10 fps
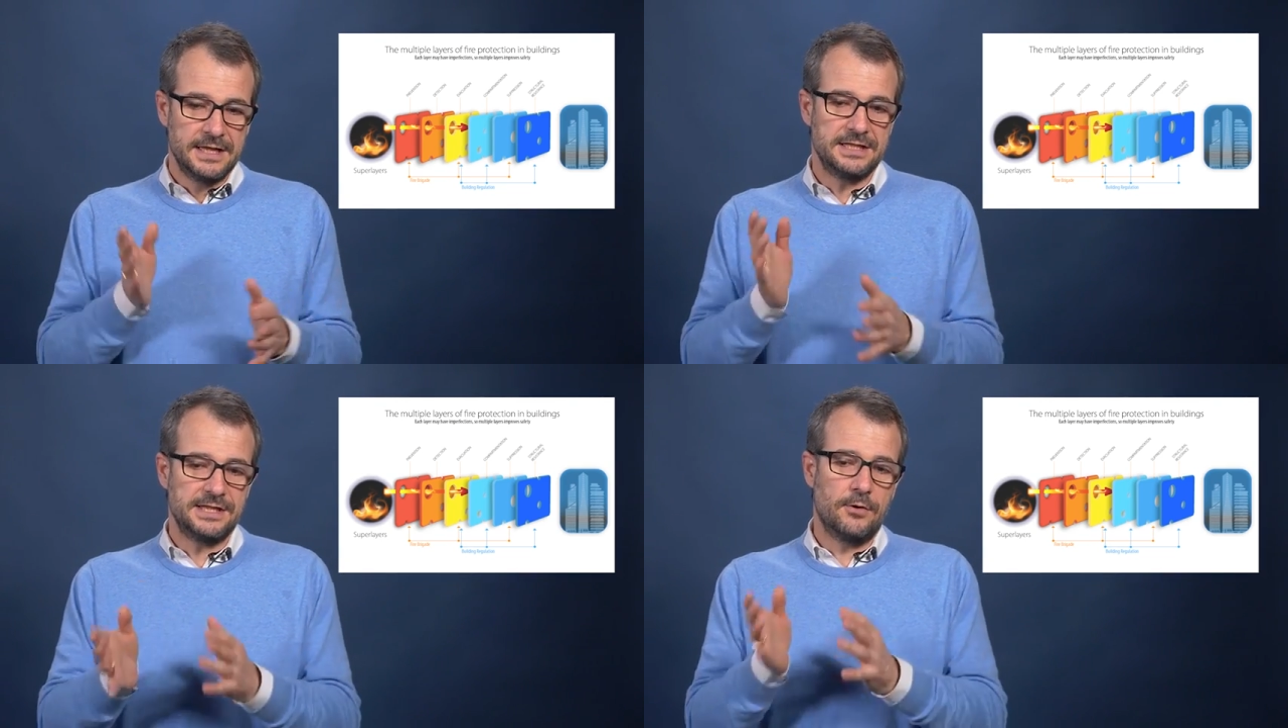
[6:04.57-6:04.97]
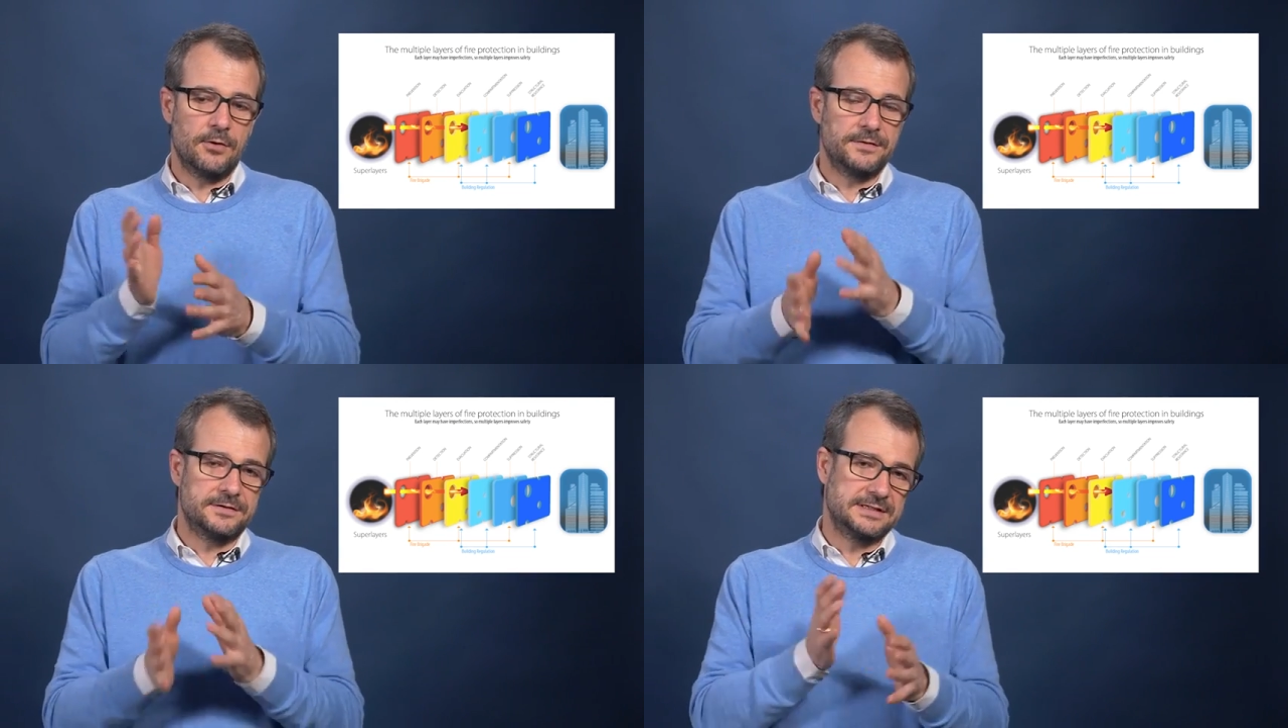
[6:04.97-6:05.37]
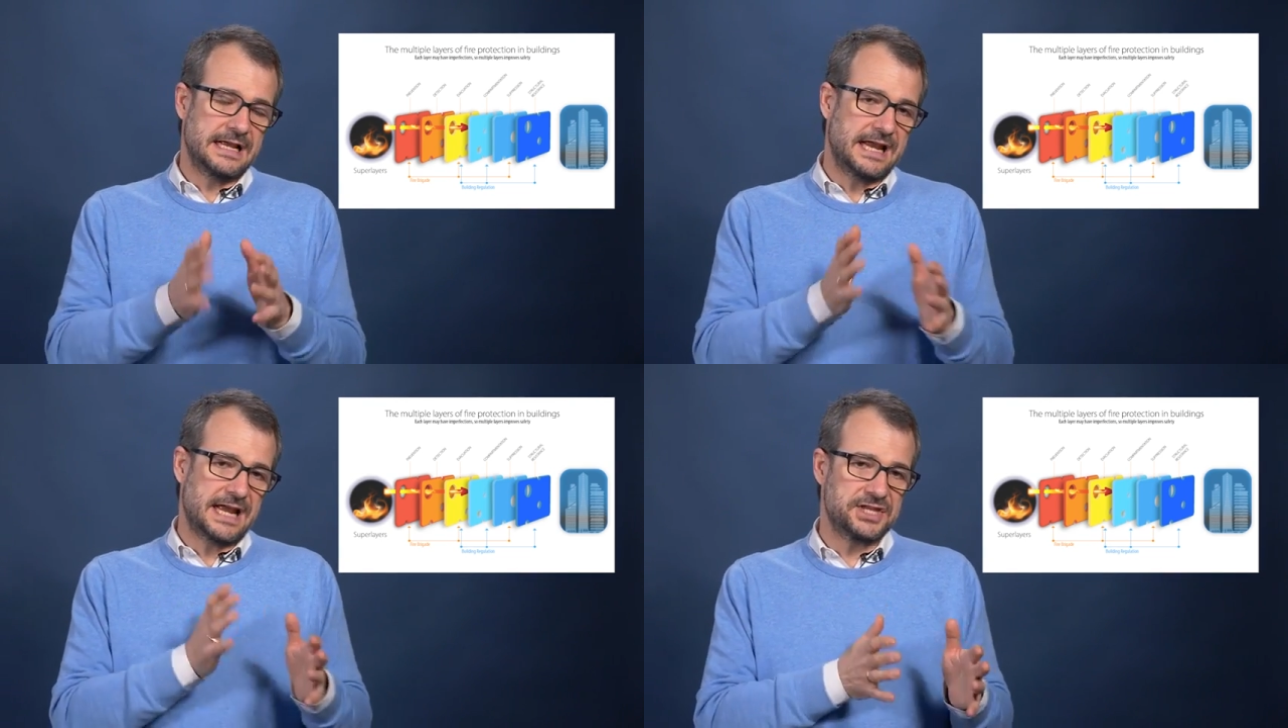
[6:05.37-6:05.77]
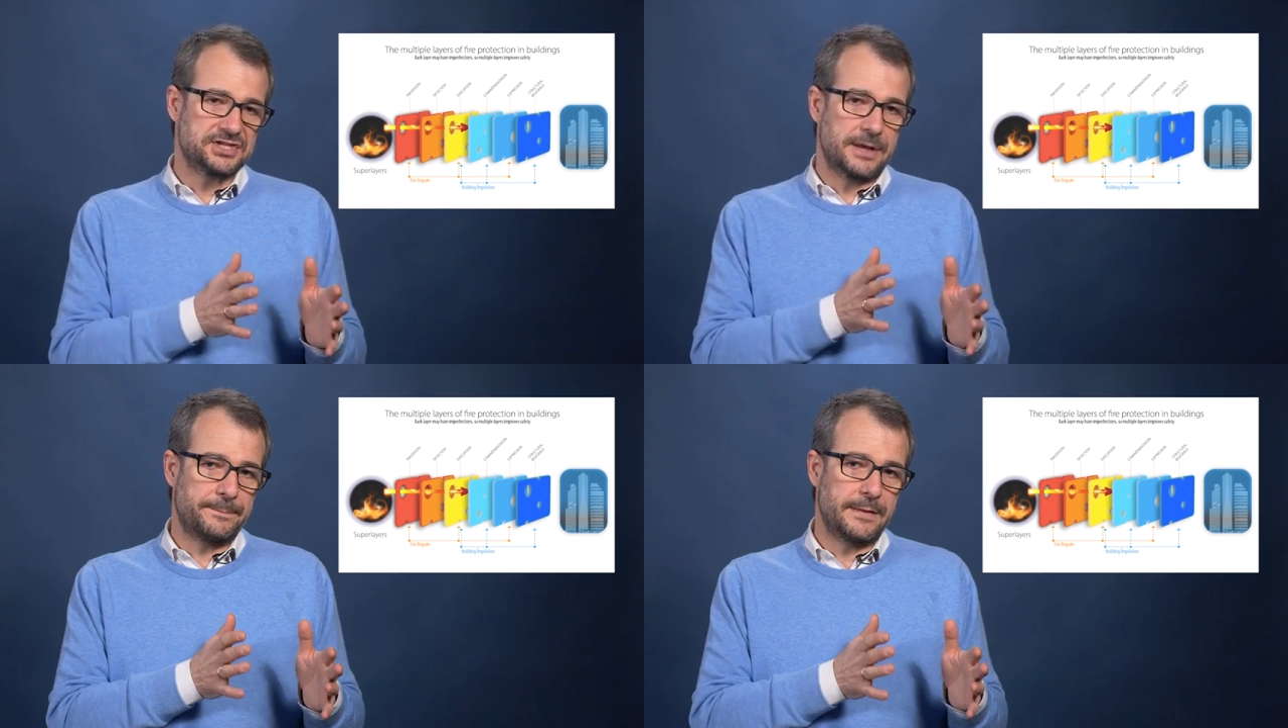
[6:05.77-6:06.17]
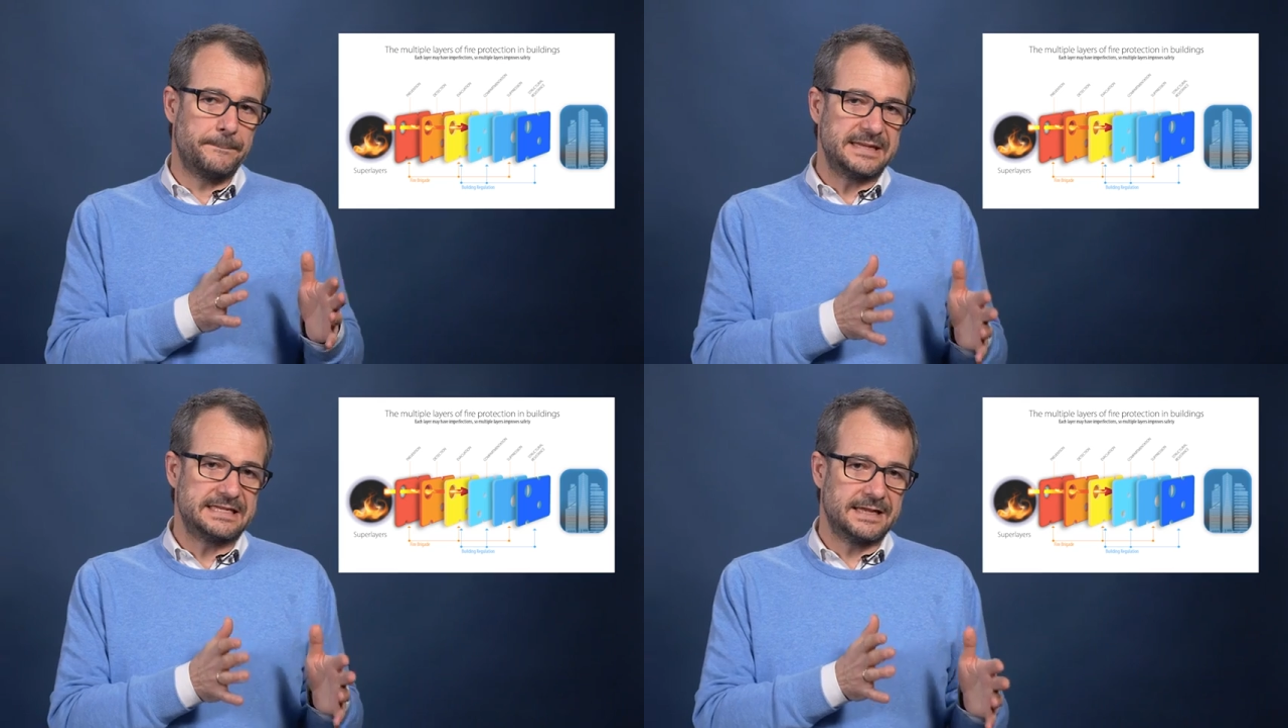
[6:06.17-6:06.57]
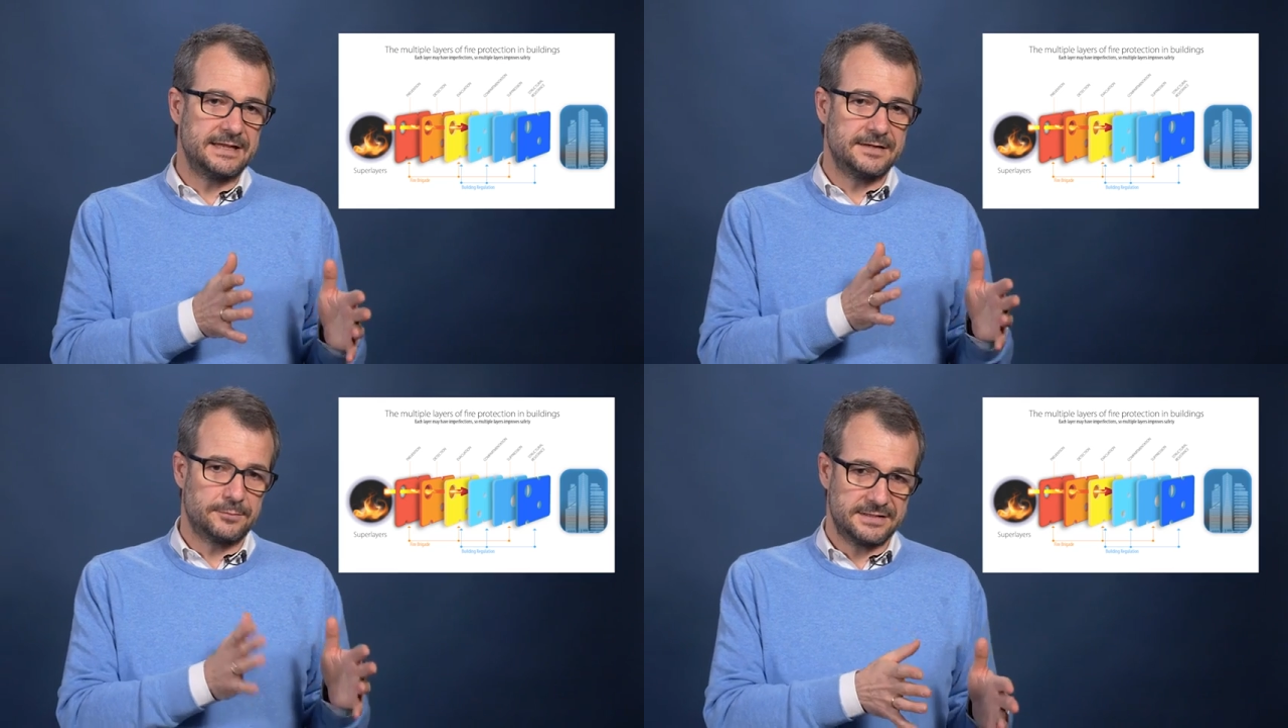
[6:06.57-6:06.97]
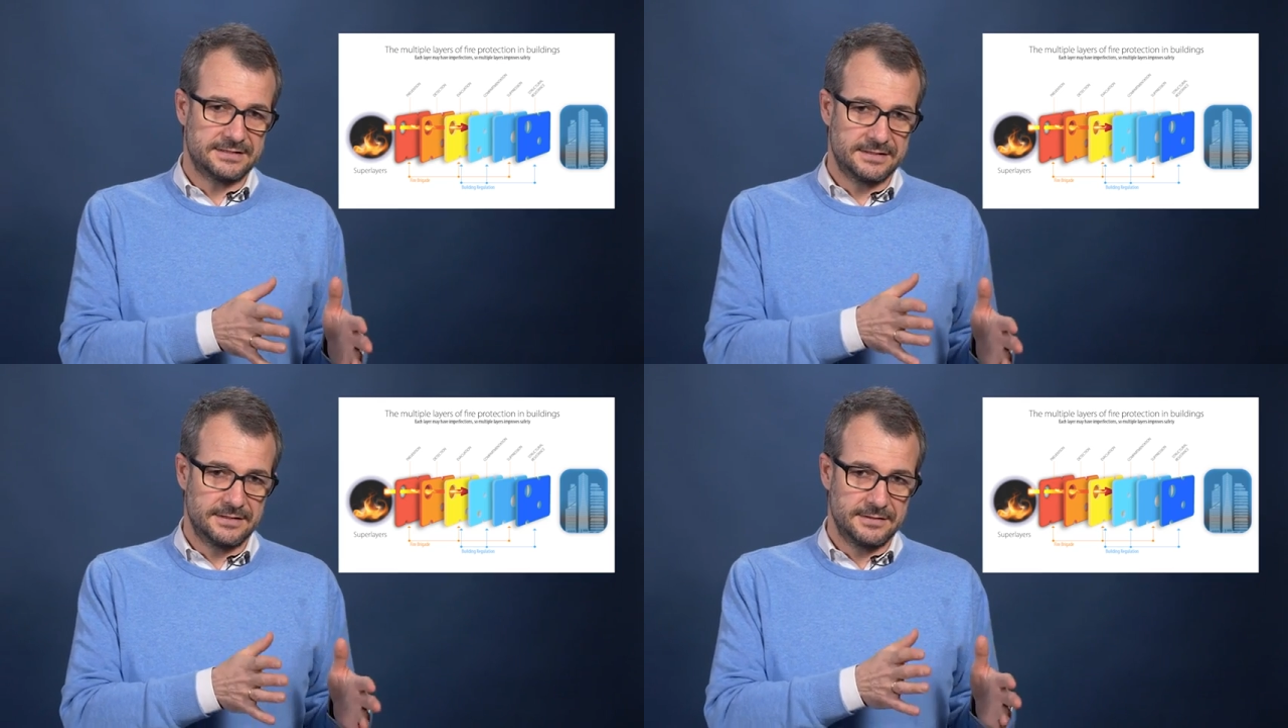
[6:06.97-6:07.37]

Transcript: the others can catch up and mitigate the risk.